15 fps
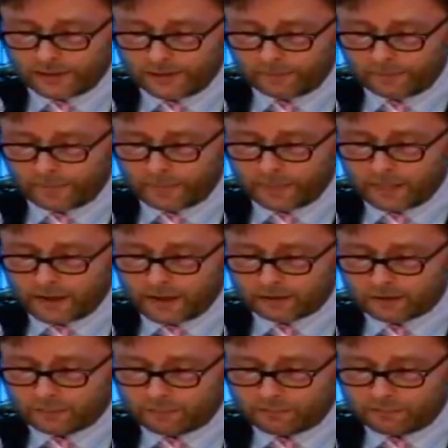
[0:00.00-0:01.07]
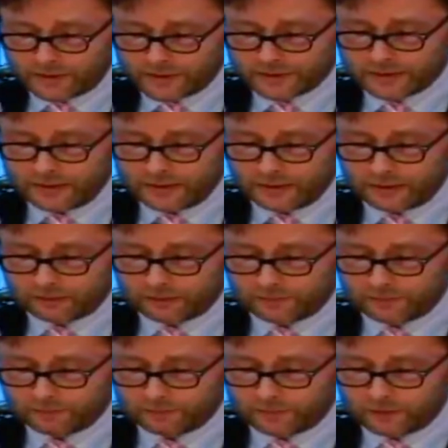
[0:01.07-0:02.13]
Indeed, a Jesuit
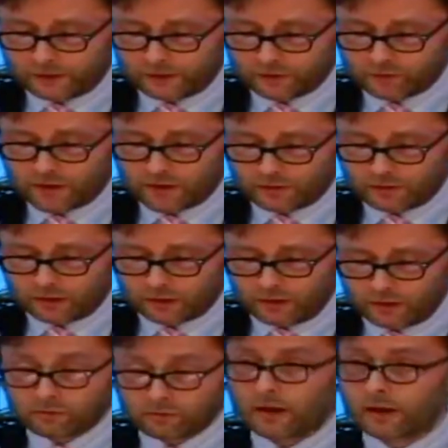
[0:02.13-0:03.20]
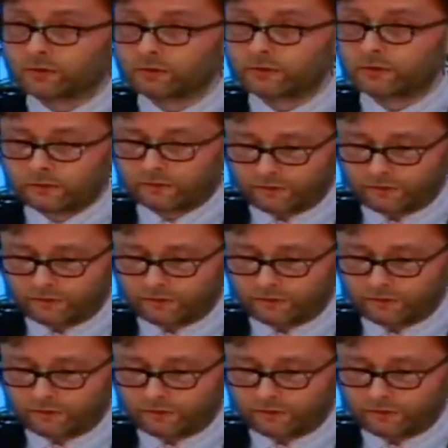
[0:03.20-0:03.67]
from Toledo copied many